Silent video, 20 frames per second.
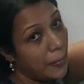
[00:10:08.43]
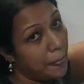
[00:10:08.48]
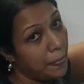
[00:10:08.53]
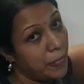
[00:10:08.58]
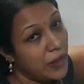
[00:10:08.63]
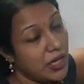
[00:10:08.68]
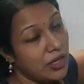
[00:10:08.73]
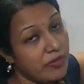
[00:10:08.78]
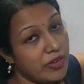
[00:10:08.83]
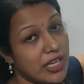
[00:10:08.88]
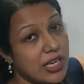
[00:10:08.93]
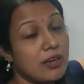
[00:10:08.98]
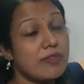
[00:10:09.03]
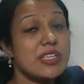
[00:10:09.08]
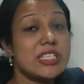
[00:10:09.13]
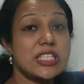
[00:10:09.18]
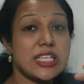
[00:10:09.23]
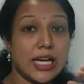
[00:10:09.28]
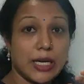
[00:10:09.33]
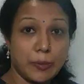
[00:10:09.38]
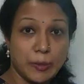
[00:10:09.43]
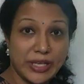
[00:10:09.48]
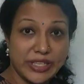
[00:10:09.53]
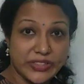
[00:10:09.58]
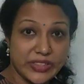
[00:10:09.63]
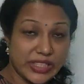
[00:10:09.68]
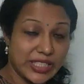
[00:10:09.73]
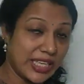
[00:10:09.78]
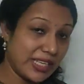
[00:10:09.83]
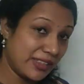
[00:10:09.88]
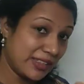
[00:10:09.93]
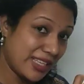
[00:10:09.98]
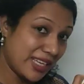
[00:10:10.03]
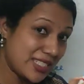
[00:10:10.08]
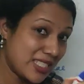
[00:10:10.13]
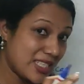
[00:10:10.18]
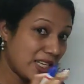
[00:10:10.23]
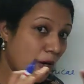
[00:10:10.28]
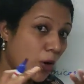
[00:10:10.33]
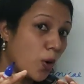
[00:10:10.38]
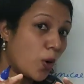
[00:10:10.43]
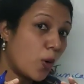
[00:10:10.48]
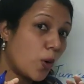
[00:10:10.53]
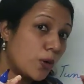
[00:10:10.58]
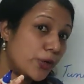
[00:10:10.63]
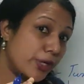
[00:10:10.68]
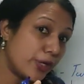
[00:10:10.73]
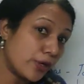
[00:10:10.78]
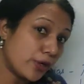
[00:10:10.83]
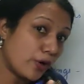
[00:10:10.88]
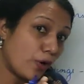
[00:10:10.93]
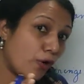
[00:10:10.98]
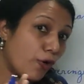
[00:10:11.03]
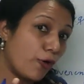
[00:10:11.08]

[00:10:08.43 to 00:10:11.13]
Then we have ejaculatory duct. That's the order